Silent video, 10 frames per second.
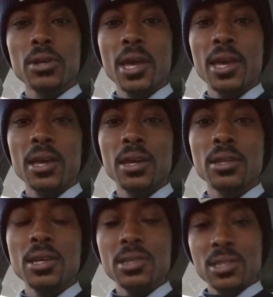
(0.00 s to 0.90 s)

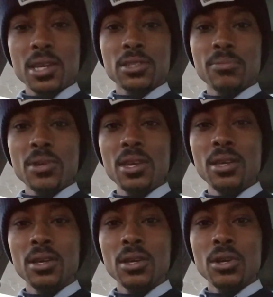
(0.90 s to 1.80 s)
And he says to
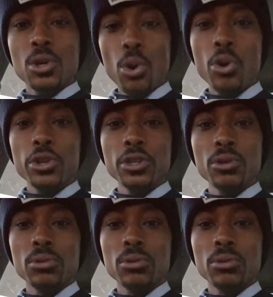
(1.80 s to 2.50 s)
me, "Who are you?"